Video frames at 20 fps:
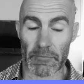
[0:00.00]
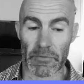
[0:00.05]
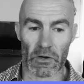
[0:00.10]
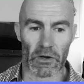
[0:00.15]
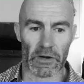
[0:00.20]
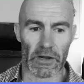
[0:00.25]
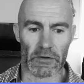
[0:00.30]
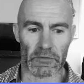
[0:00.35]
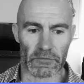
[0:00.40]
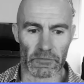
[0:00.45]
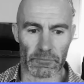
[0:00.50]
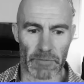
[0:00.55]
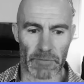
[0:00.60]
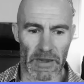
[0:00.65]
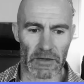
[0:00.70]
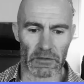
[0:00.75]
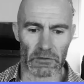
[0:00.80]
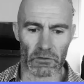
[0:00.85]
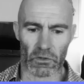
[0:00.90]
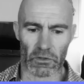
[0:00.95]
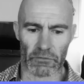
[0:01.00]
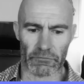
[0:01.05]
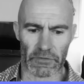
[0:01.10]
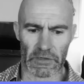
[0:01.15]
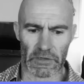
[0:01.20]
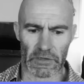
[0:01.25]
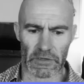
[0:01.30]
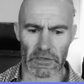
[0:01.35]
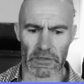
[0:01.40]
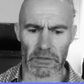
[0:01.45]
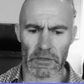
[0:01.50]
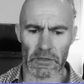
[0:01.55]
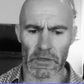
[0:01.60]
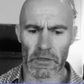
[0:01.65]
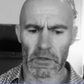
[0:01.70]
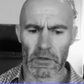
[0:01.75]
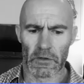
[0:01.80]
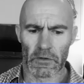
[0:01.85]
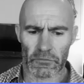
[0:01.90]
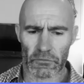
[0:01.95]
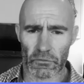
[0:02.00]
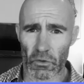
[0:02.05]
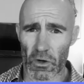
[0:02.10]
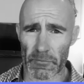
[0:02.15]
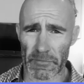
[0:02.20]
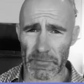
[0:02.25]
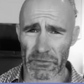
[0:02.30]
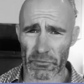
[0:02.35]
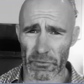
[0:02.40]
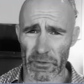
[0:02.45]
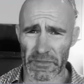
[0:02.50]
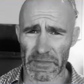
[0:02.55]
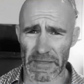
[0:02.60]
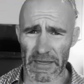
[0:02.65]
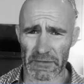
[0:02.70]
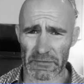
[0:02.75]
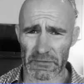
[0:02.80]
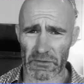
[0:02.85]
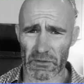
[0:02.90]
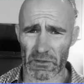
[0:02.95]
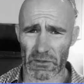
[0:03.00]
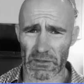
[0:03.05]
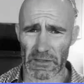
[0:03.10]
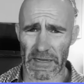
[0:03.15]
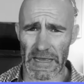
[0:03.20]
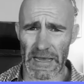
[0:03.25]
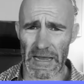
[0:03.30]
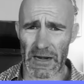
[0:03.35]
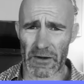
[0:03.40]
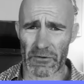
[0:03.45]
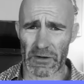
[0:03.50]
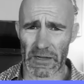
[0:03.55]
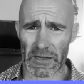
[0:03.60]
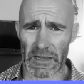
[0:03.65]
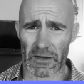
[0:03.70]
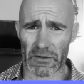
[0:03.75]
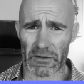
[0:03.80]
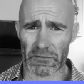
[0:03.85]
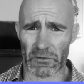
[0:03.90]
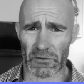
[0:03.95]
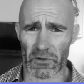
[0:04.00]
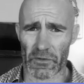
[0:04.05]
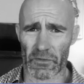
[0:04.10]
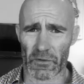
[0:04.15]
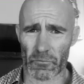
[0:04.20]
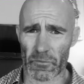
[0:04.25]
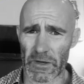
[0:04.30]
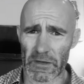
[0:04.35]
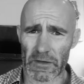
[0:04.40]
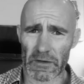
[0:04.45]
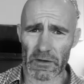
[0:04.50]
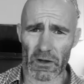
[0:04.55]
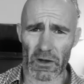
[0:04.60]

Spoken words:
but I don't spend a lot of it and still got my $3,000 car and it goes like the wind.